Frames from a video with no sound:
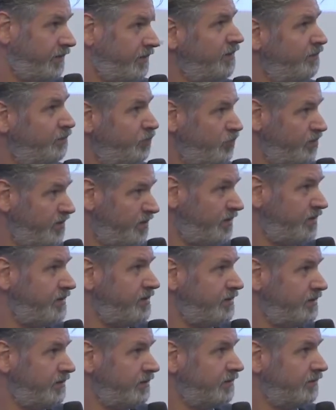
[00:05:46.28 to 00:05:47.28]

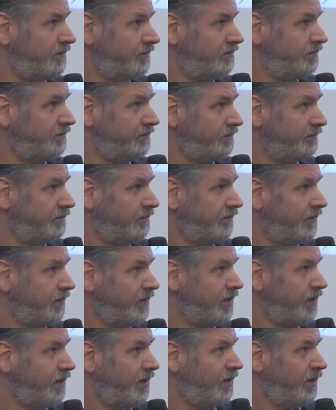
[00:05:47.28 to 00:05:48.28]
boosters.
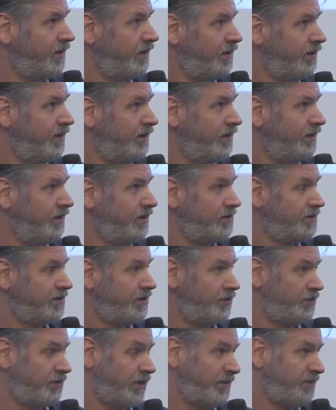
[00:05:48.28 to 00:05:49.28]

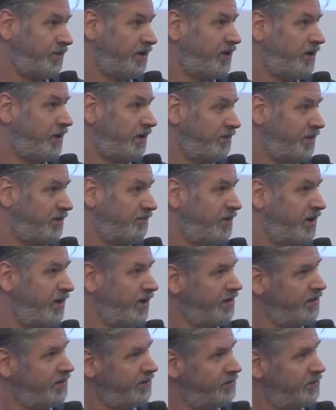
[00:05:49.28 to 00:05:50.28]
So I'm coming
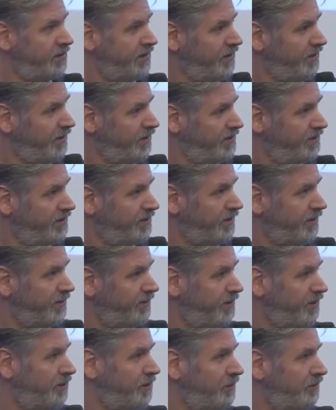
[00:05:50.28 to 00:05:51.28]
back. We need
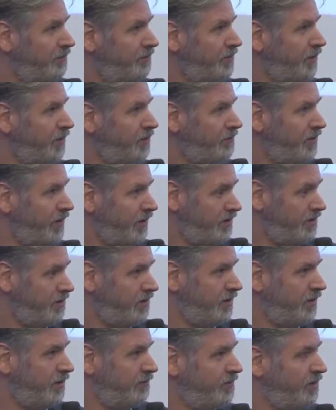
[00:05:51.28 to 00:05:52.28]
a bit of
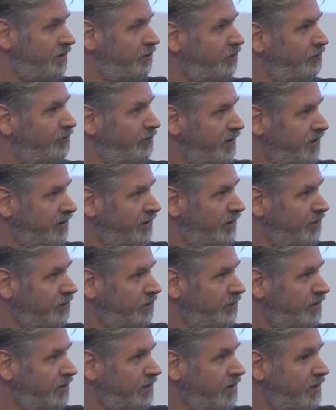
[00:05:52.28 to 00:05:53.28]
regulation, a bit of
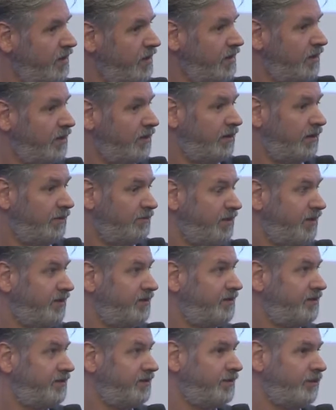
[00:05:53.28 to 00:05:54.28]
mandatory, a
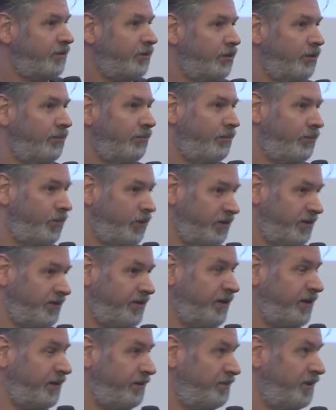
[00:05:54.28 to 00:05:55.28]
bit or more
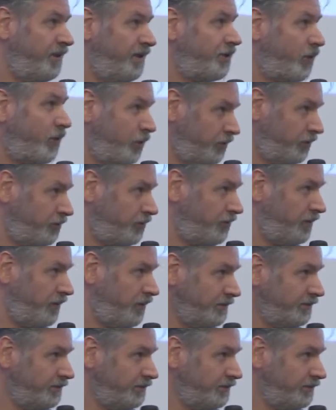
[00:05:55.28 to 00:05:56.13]
than a bit control